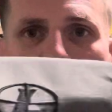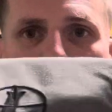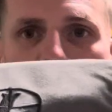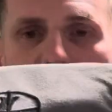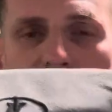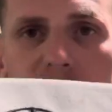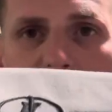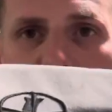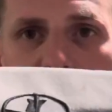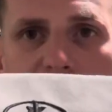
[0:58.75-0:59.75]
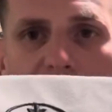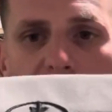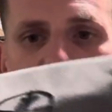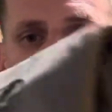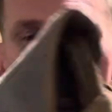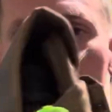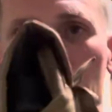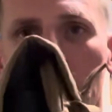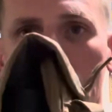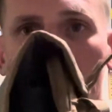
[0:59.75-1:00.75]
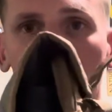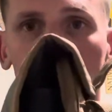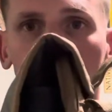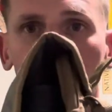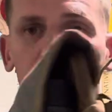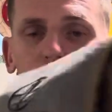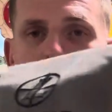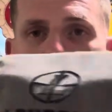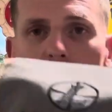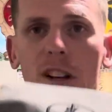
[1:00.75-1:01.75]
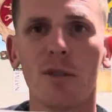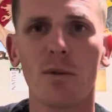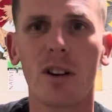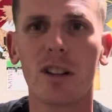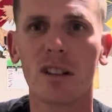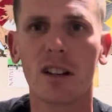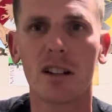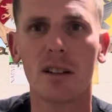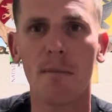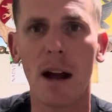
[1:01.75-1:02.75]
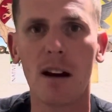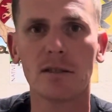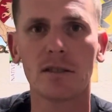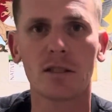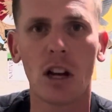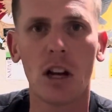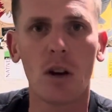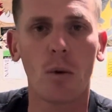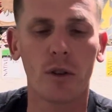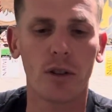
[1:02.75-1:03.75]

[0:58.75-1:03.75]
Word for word: and it sits exactly how I think you need it if you're trying to run a gun in the mountains or you're